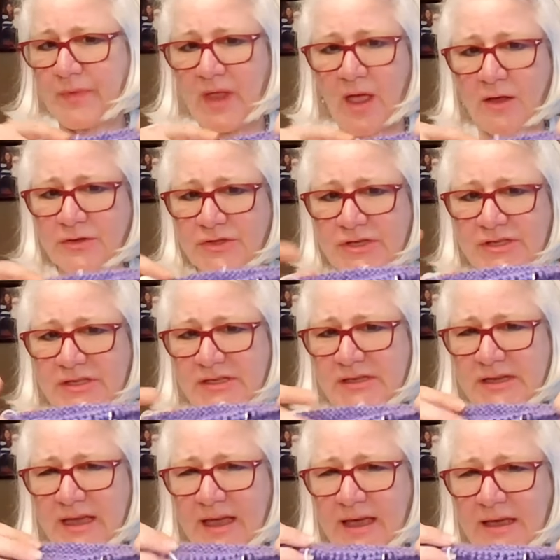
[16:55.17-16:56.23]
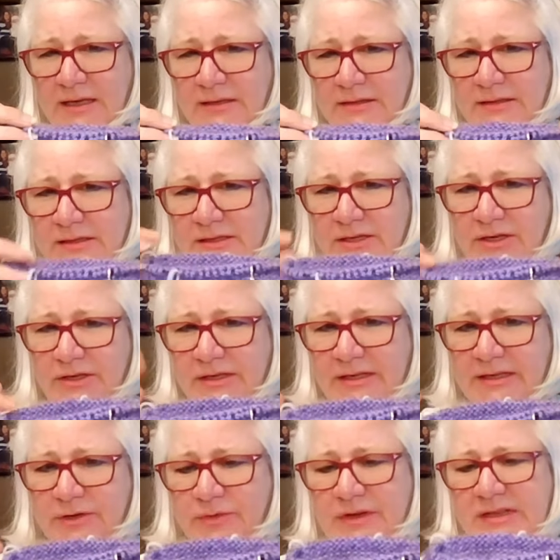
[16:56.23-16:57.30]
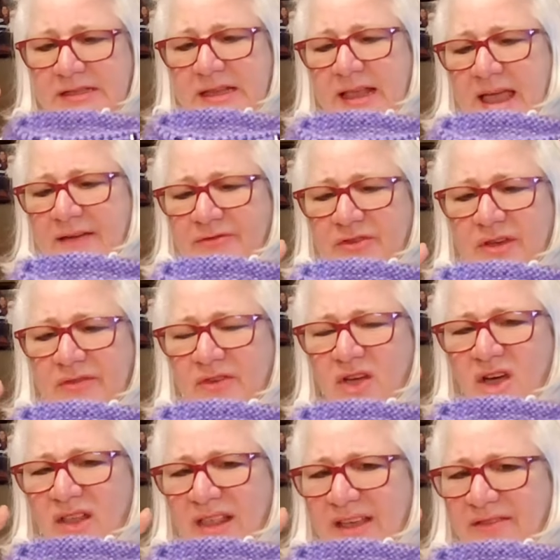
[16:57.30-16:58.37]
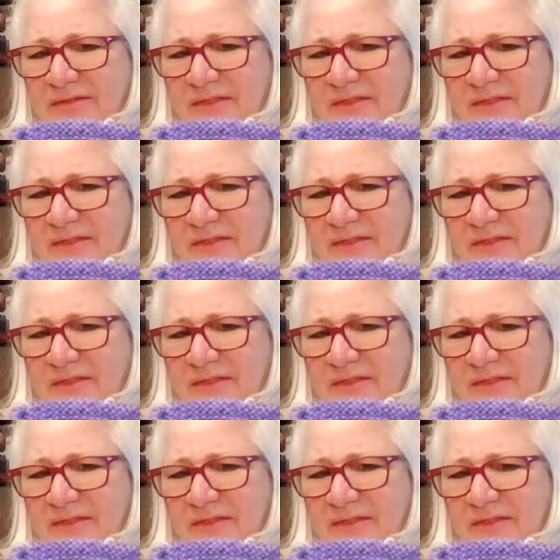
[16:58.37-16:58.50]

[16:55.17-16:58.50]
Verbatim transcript: I'll just start decreasing after I've got like